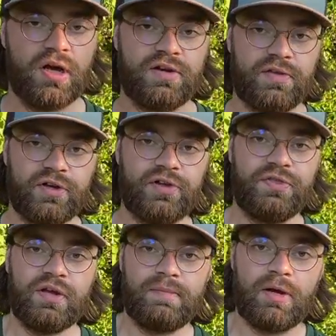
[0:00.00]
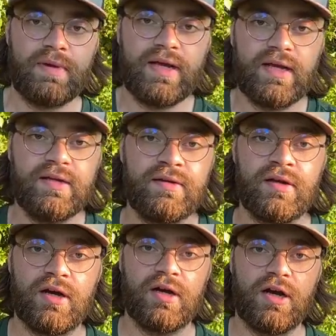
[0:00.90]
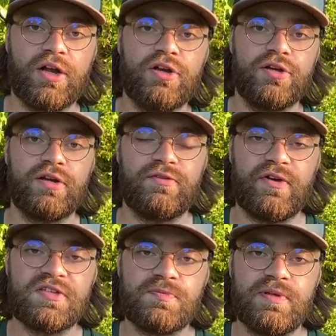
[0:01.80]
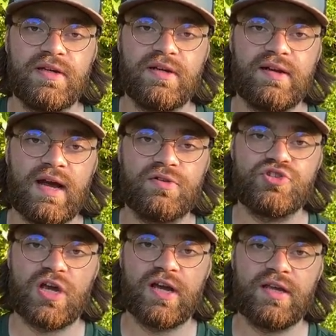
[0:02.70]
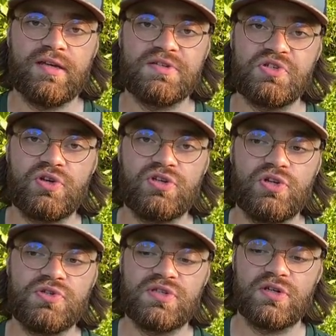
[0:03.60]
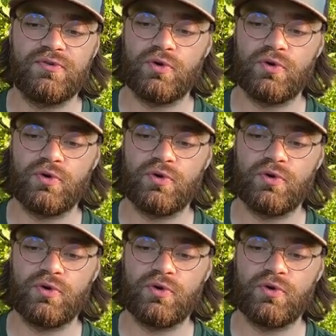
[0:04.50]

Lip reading: Another good thing about making a good investment in a down jacket is you can use it,